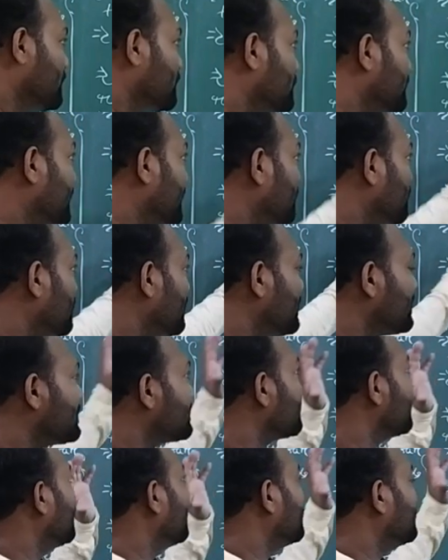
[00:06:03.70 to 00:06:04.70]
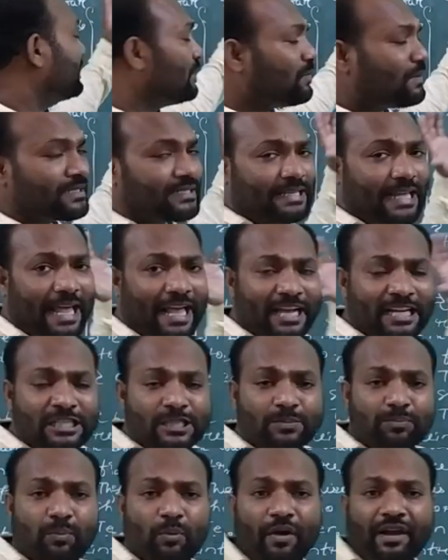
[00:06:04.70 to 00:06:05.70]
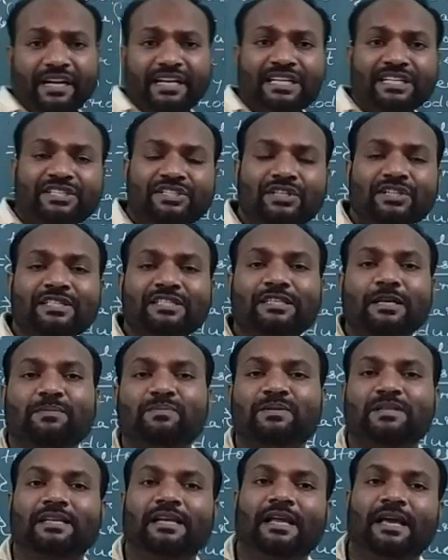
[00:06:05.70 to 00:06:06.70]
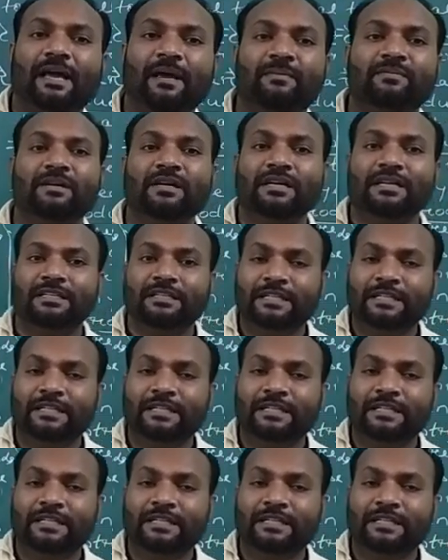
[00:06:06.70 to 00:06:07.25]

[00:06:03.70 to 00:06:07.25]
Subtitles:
So there was exploitations of slave.